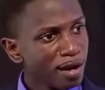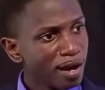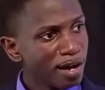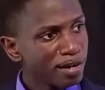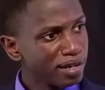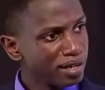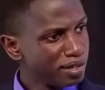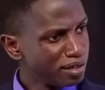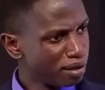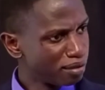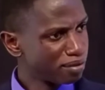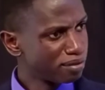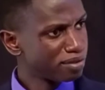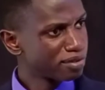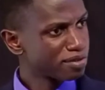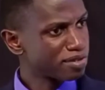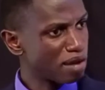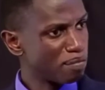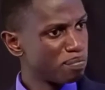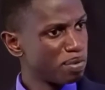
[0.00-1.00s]
And I hear
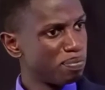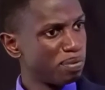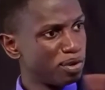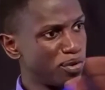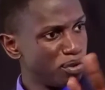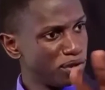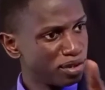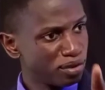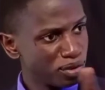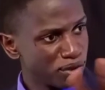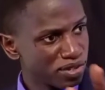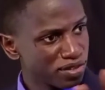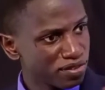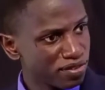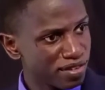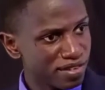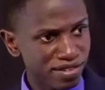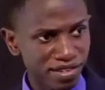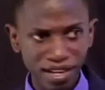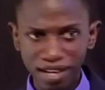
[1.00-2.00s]
some people are doing those
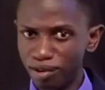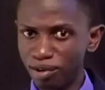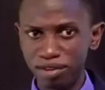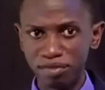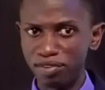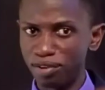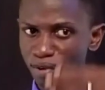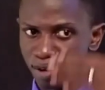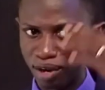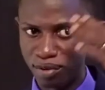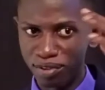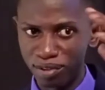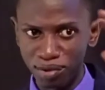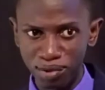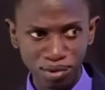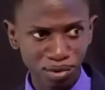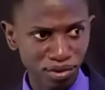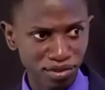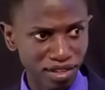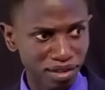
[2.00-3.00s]
things. I don't even know how they
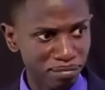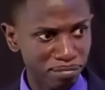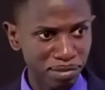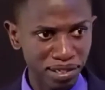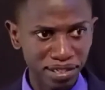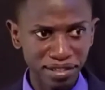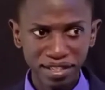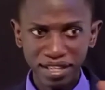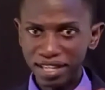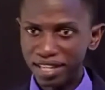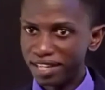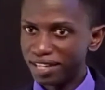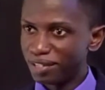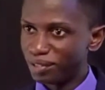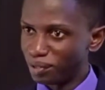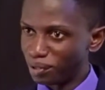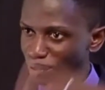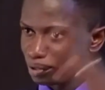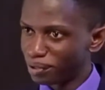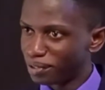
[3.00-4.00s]
do them, but,
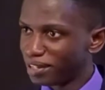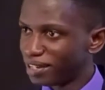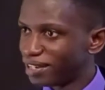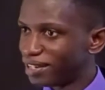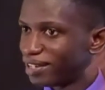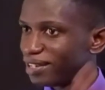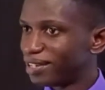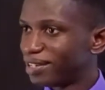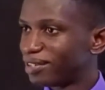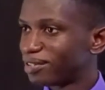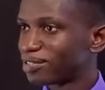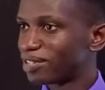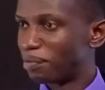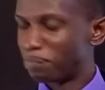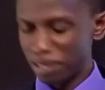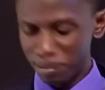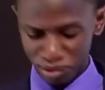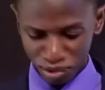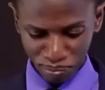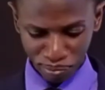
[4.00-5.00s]
you know,
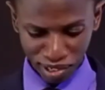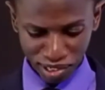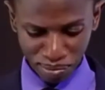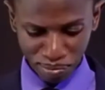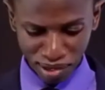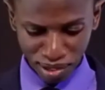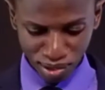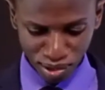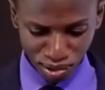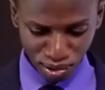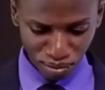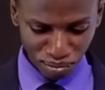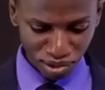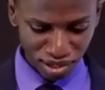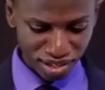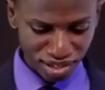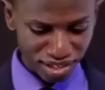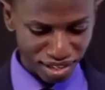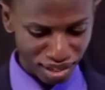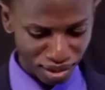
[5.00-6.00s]
sometimes you pass by social
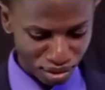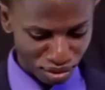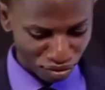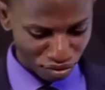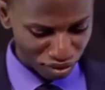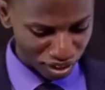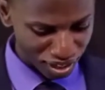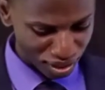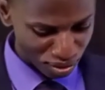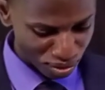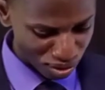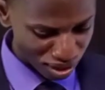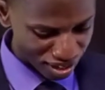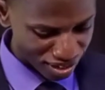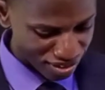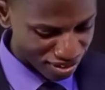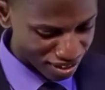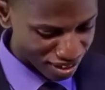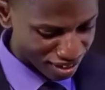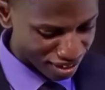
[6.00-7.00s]
media and you find
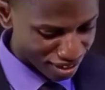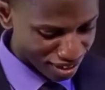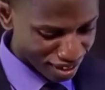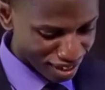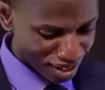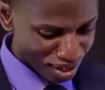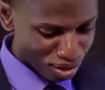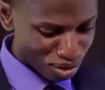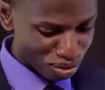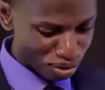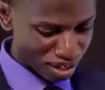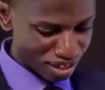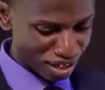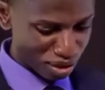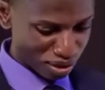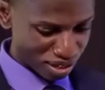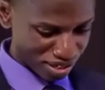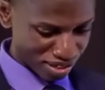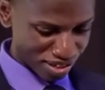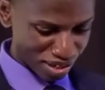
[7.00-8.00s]
words and you
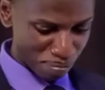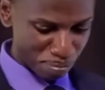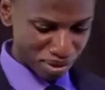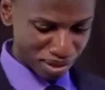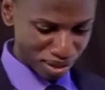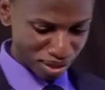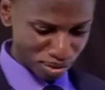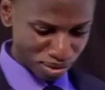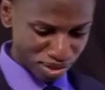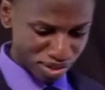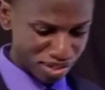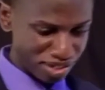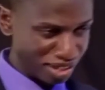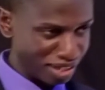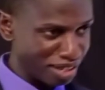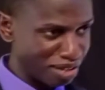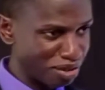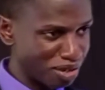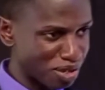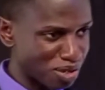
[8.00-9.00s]
wonder what is happening to this
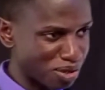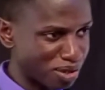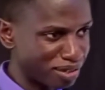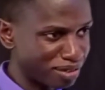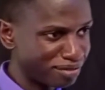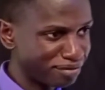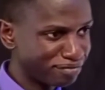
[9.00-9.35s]
generation.